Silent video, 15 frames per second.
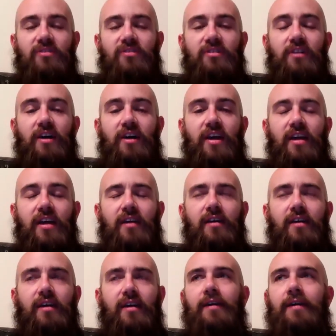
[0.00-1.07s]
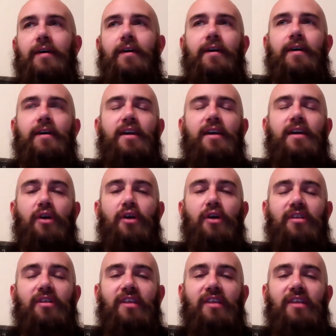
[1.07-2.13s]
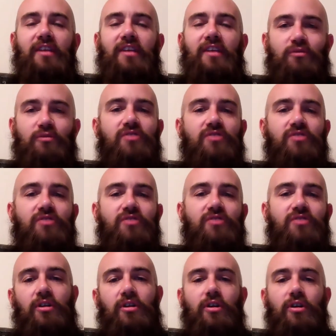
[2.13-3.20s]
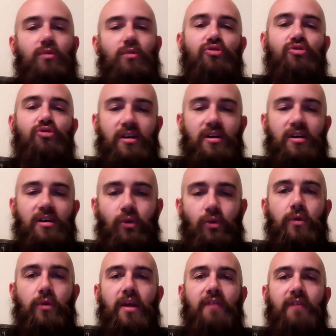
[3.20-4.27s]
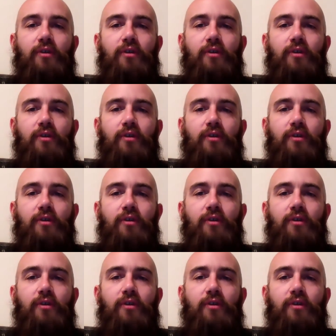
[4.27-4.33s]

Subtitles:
like he thought that he was mistreating him or treating him poorly or whatever.